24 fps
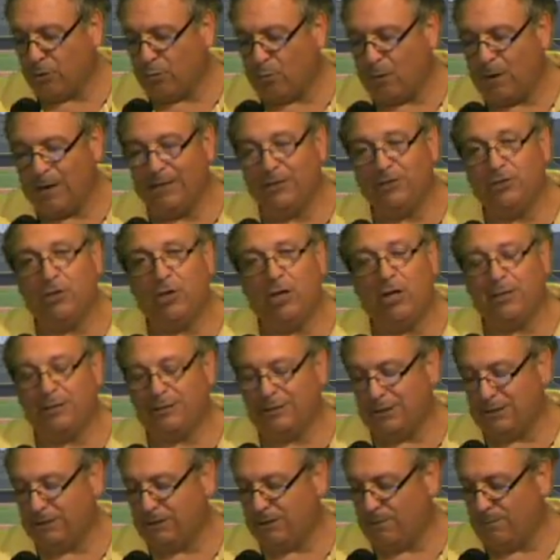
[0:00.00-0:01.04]
the White
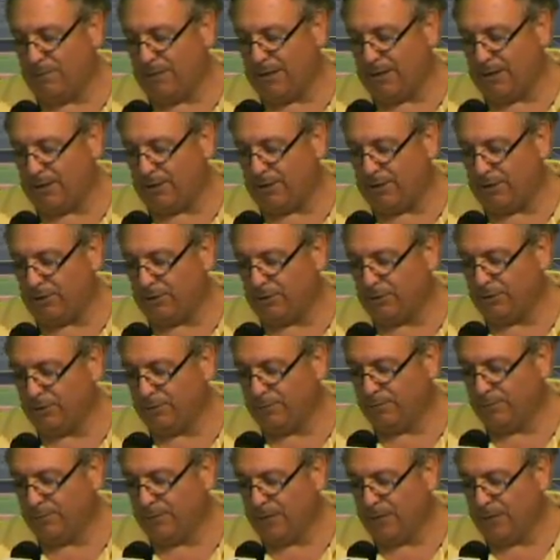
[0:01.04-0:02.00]
Sox at the Mariners,